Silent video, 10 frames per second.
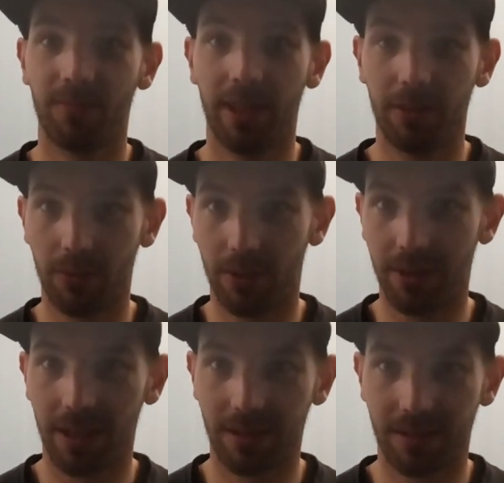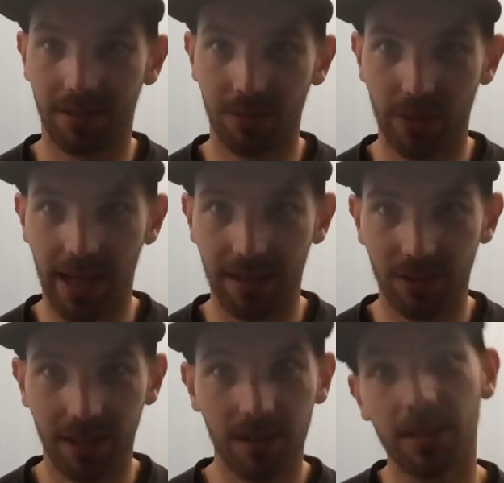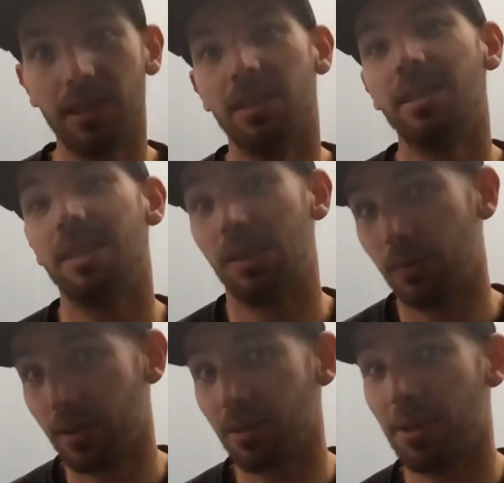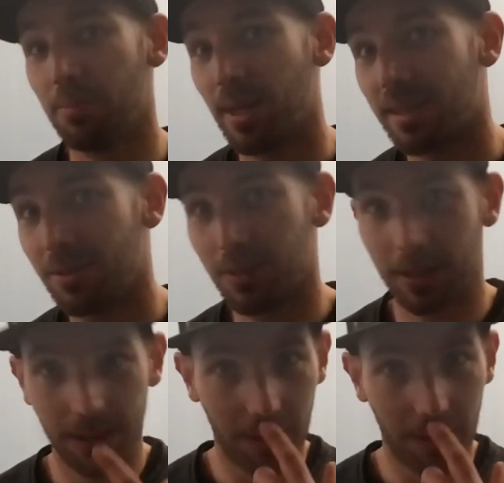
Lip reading: you will not react on it. It will go back to its